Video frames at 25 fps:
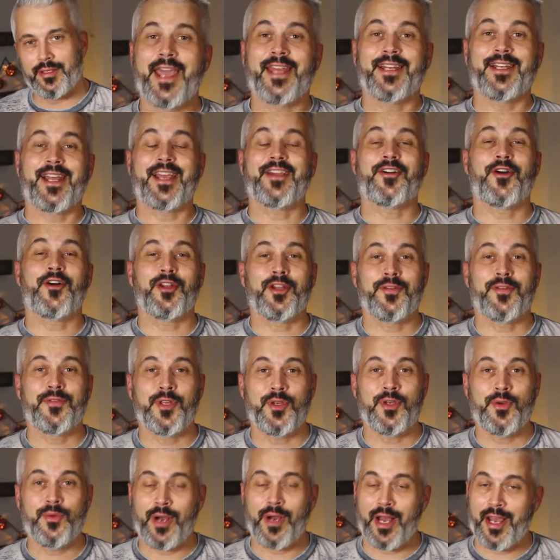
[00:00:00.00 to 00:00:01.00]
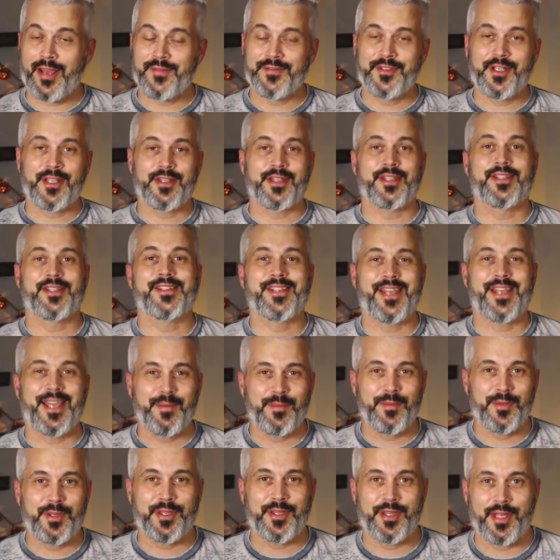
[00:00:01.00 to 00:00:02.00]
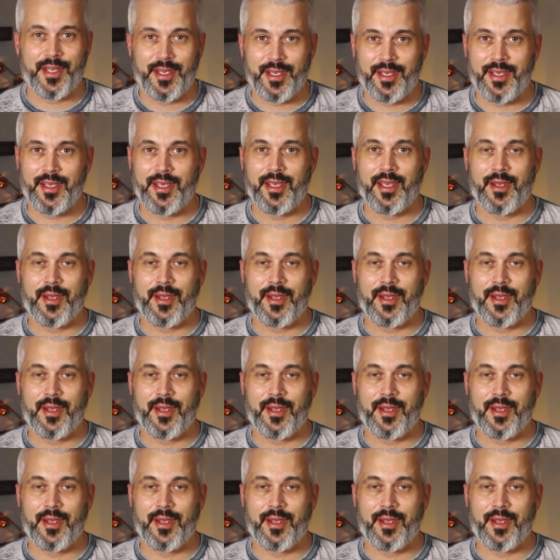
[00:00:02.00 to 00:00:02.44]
And like all of you, I have done the same thing.